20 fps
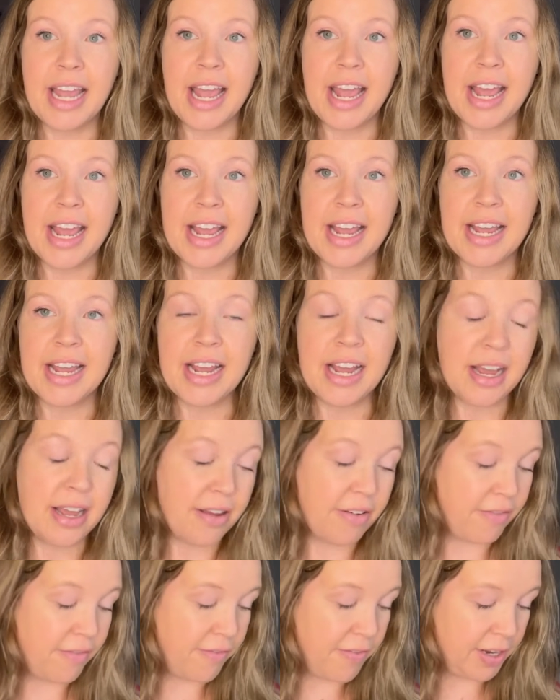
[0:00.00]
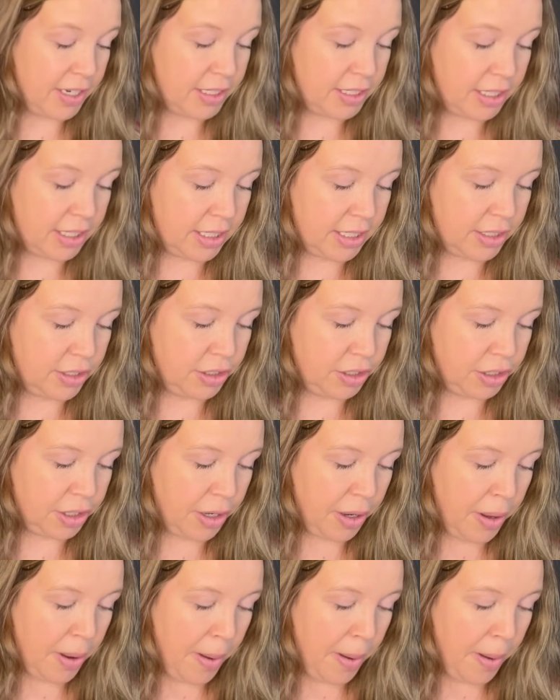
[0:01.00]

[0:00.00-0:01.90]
a vintage